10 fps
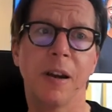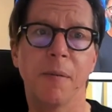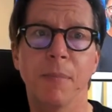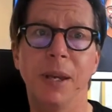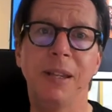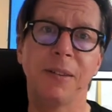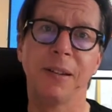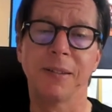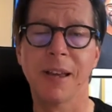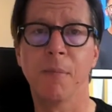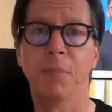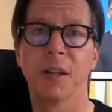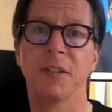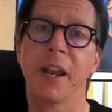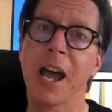meeting templates
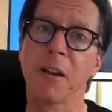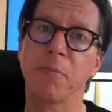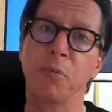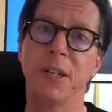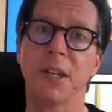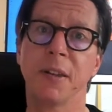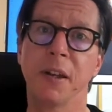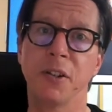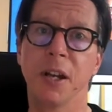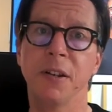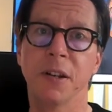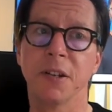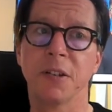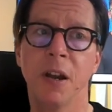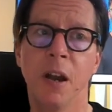that have preset agendas
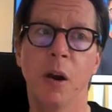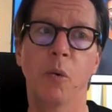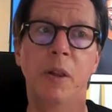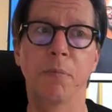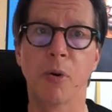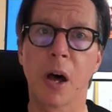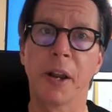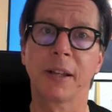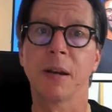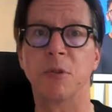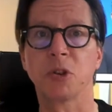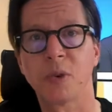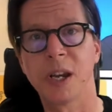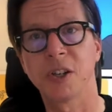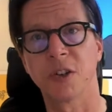with product
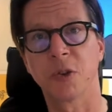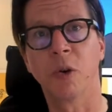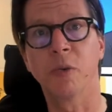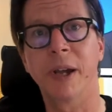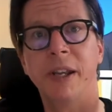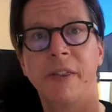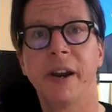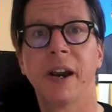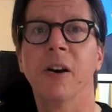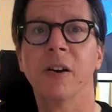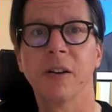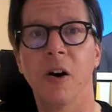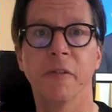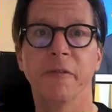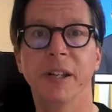demonstrations already there
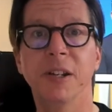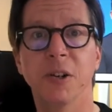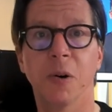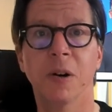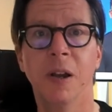on video,